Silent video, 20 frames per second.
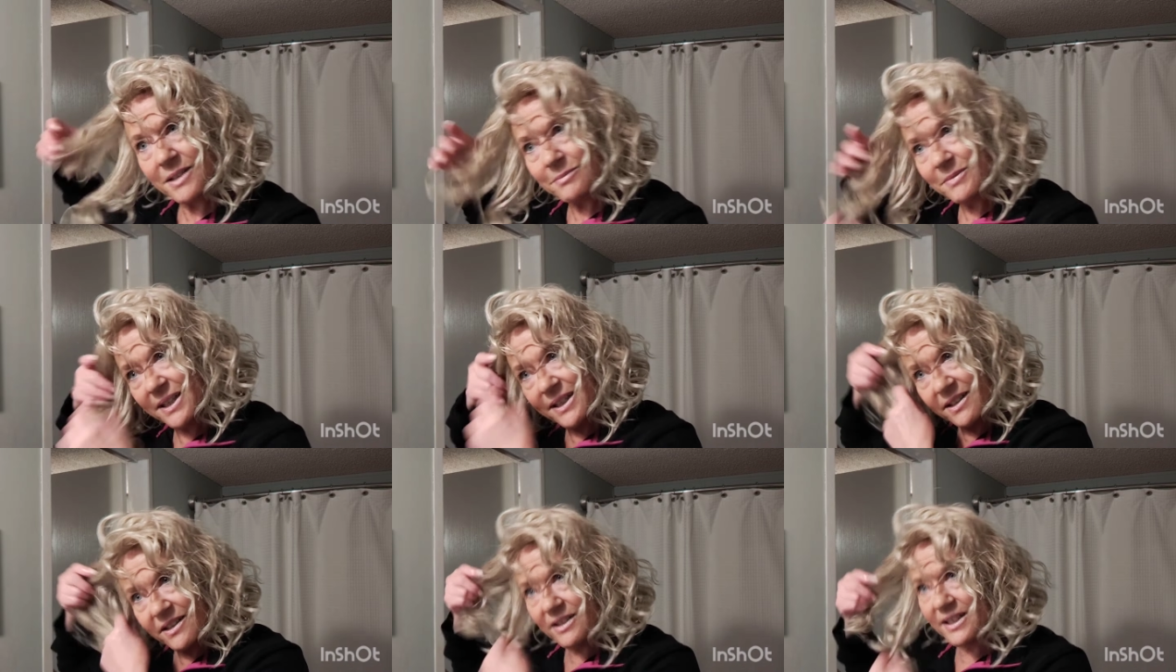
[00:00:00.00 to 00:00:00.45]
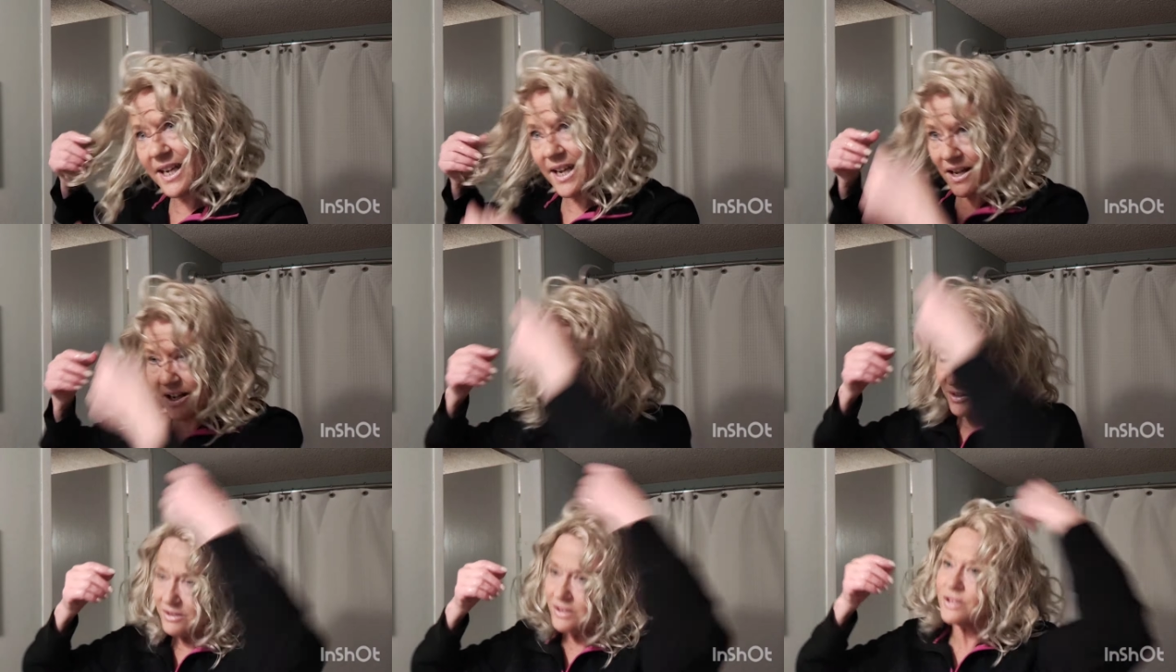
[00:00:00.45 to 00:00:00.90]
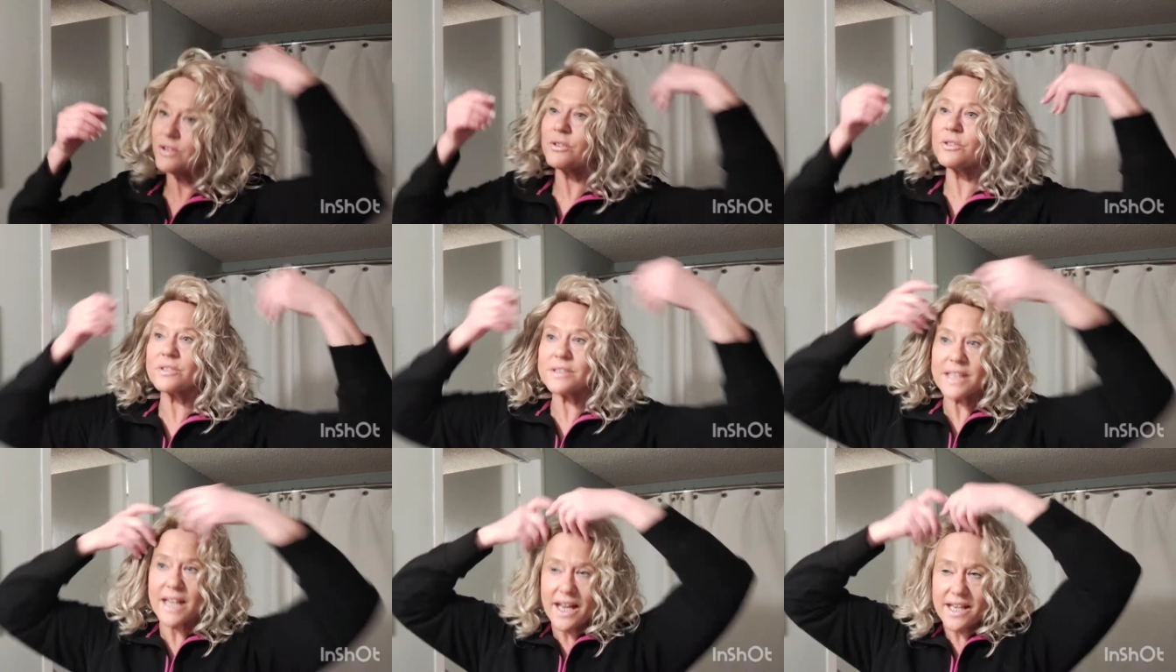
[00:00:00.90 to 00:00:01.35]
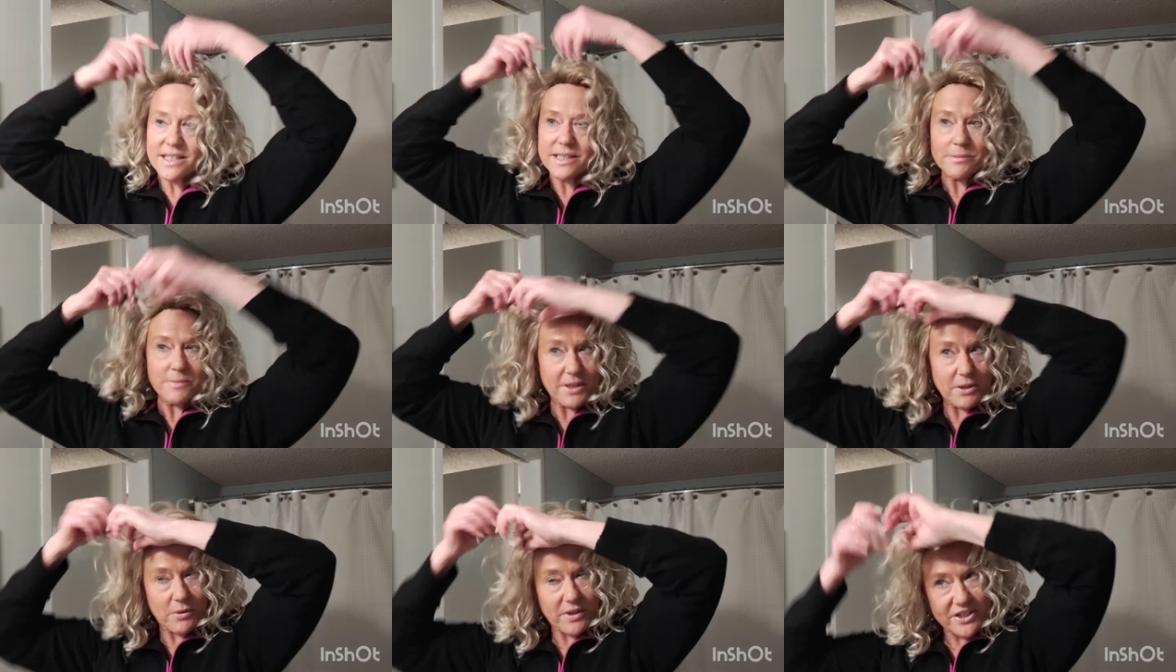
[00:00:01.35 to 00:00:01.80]
my little gal who was
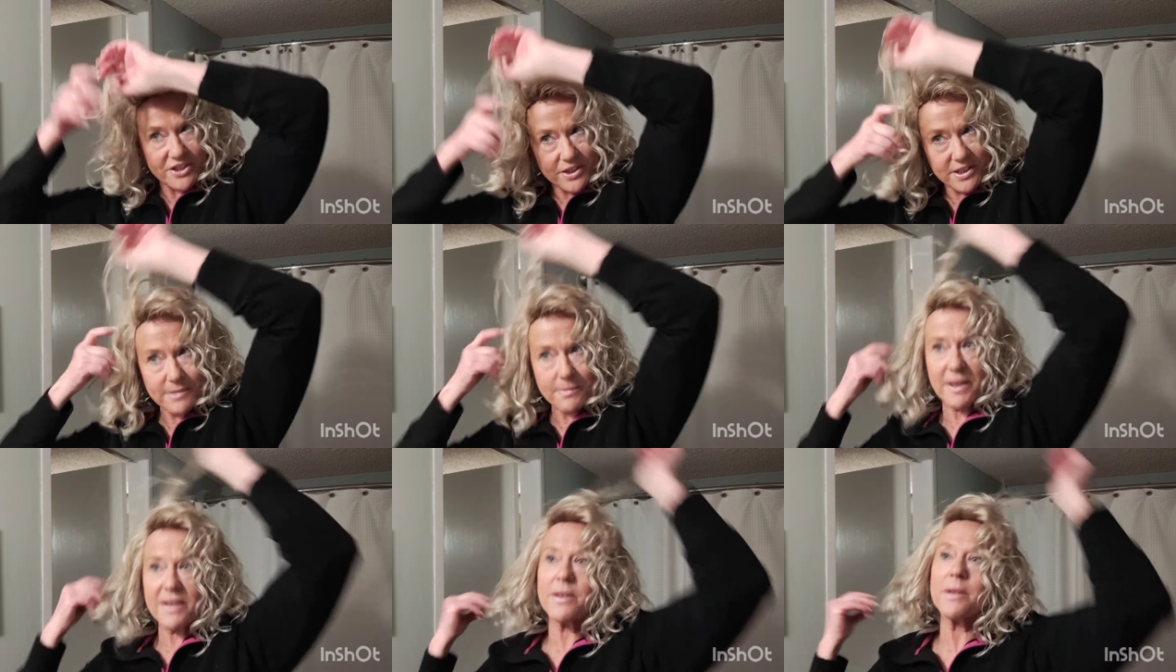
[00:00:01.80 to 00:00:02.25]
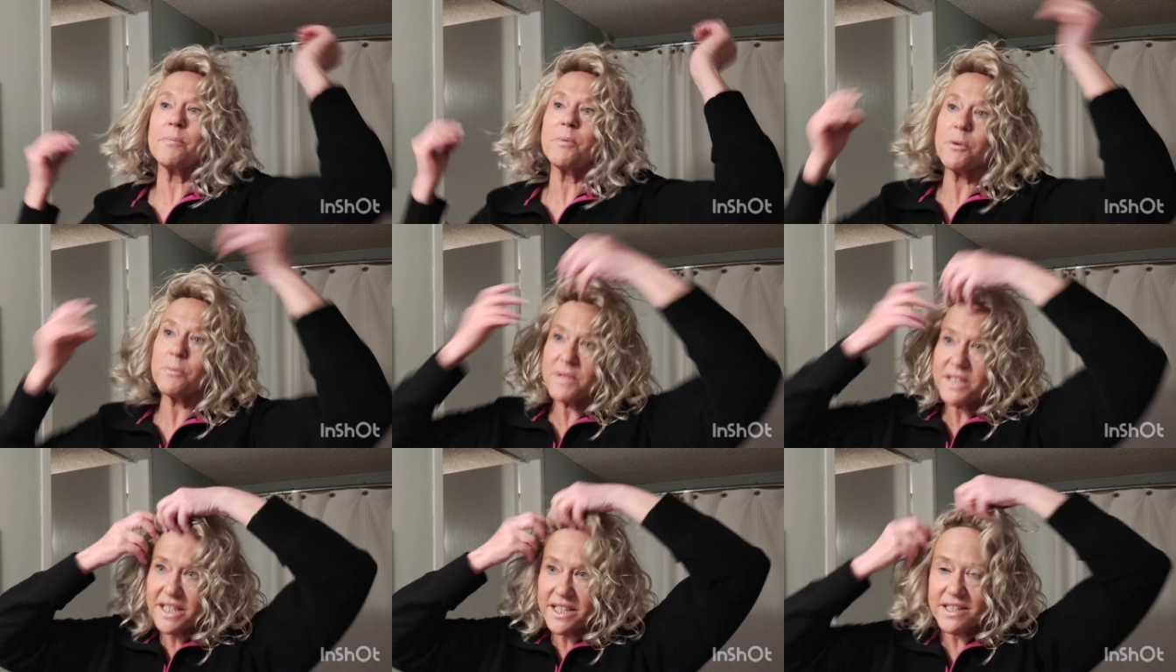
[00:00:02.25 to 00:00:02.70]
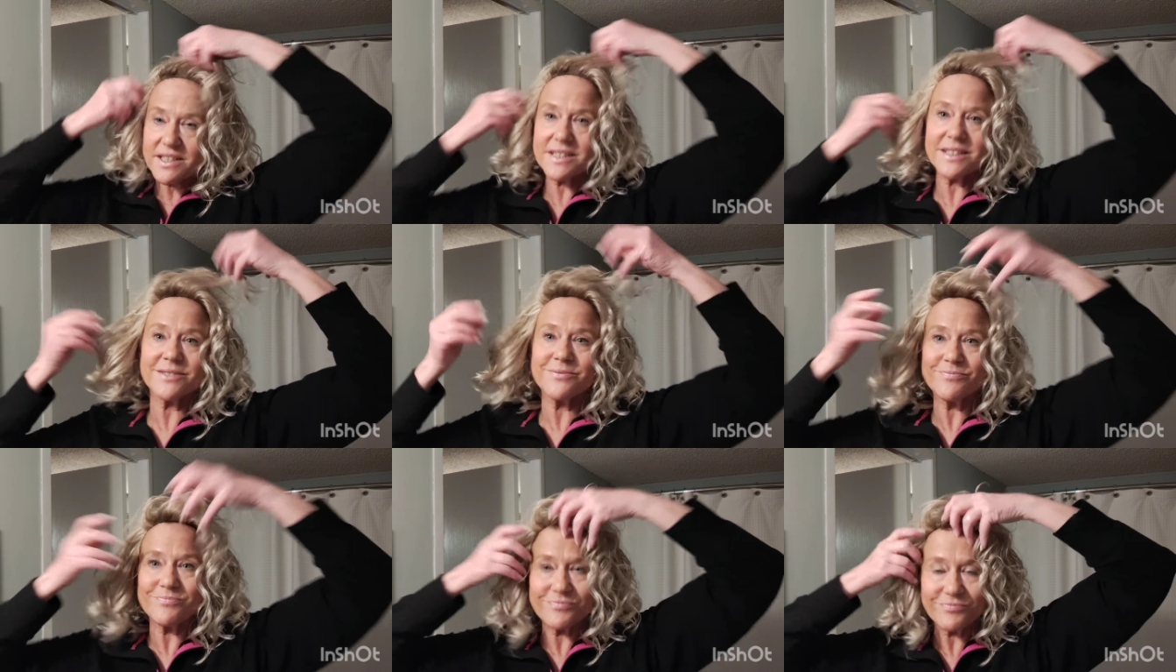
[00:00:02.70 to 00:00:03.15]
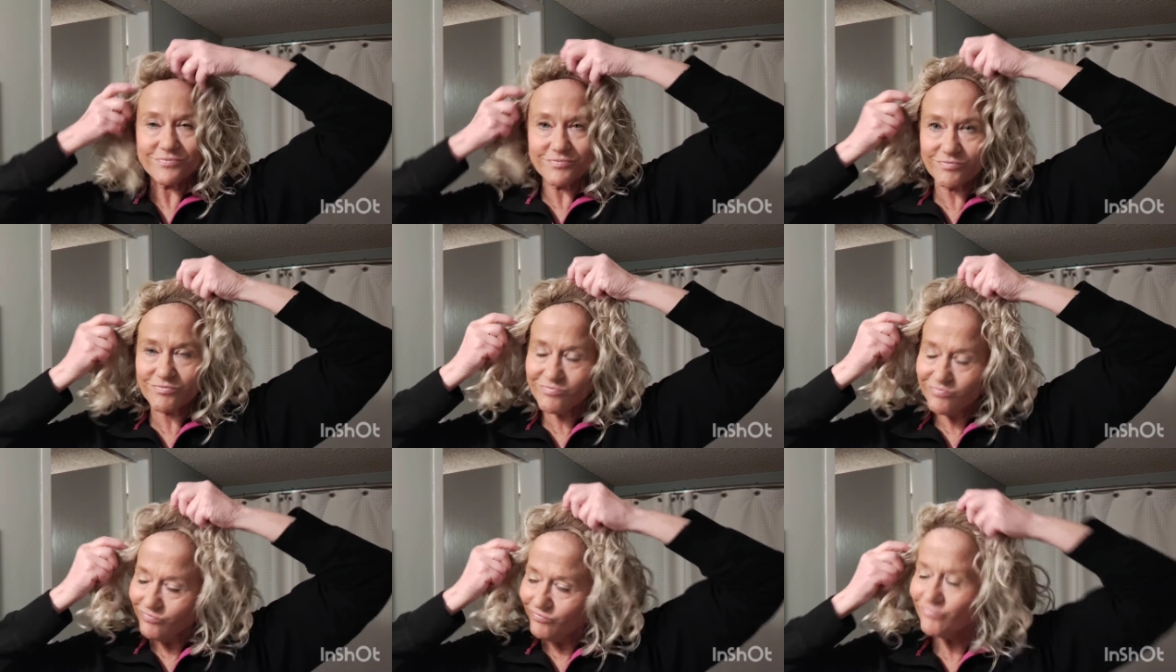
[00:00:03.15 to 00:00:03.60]
asking me questions about the permatease.
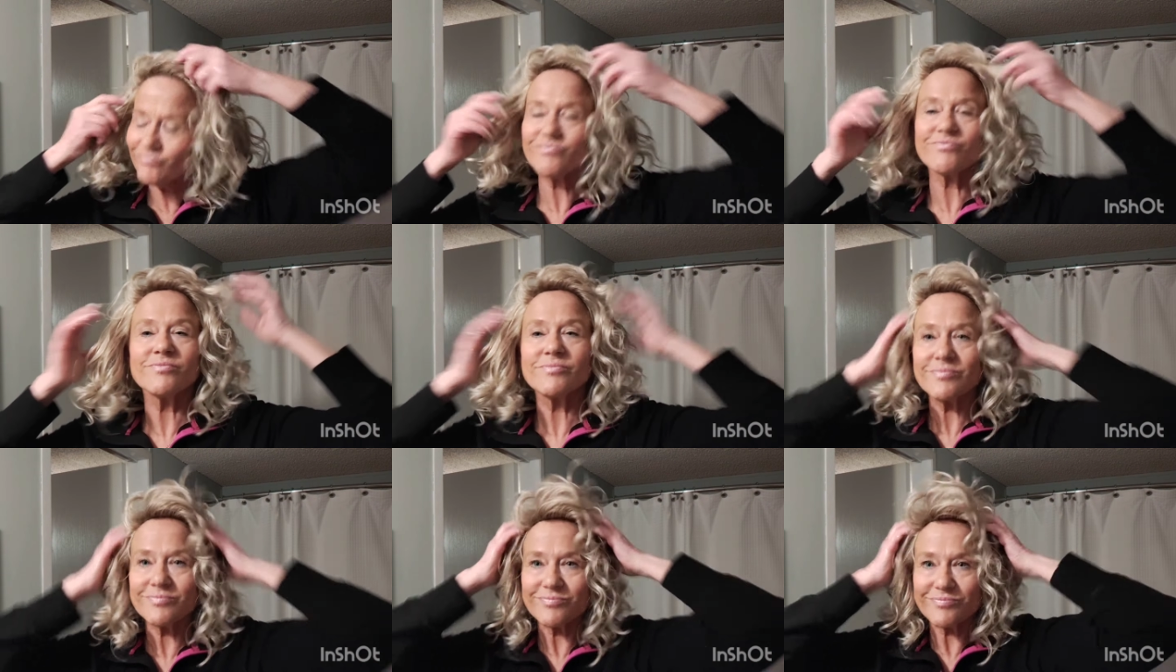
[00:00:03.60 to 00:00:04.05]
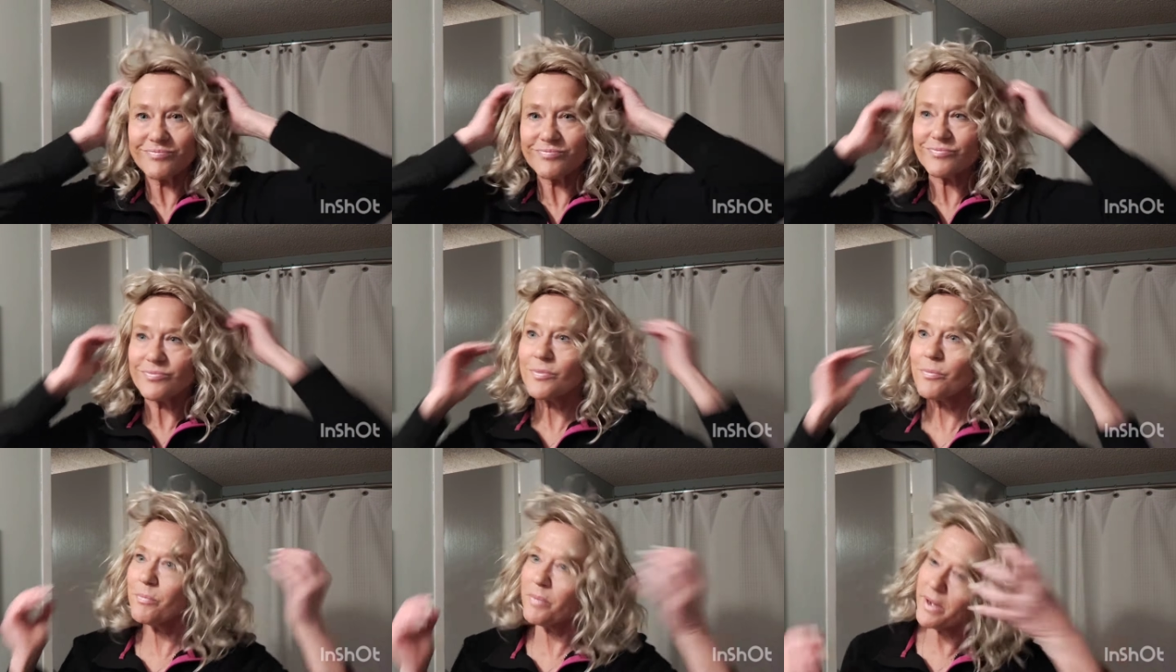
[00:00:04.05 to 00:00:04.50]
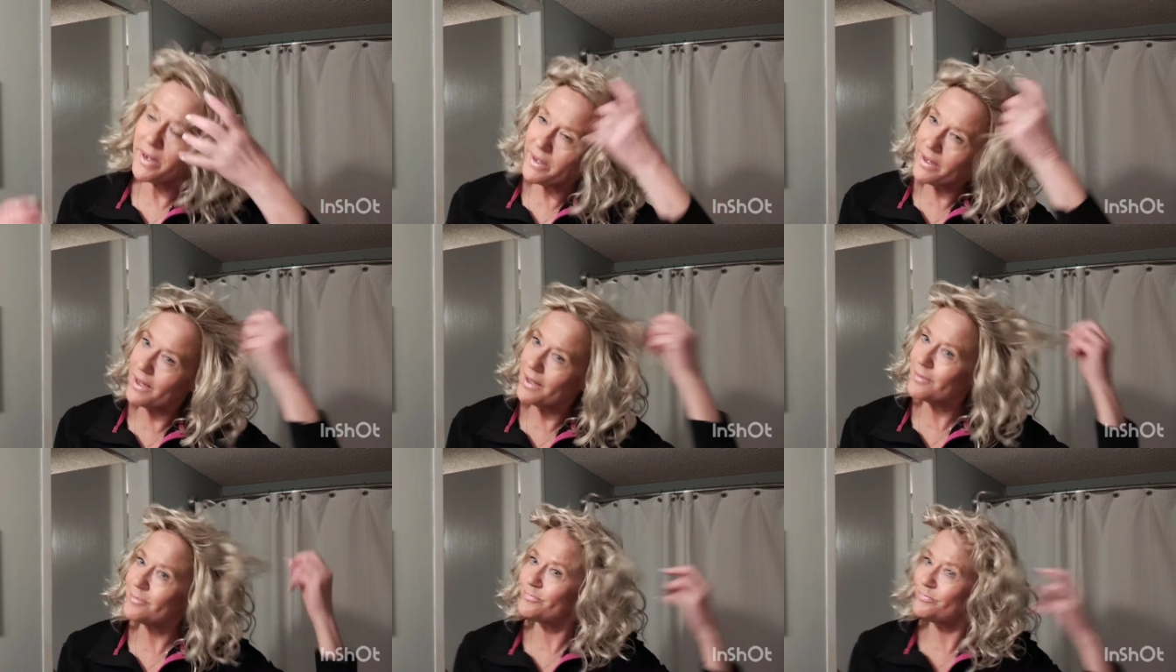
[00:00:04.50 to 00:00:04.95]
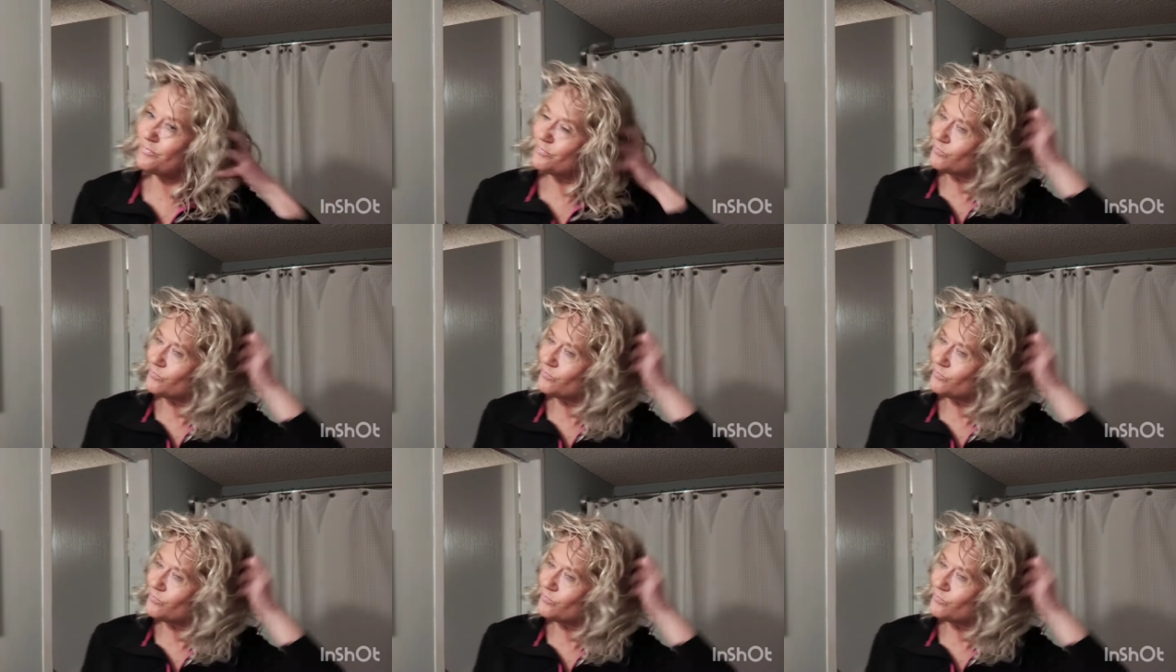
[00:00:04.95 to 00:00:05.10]
But um,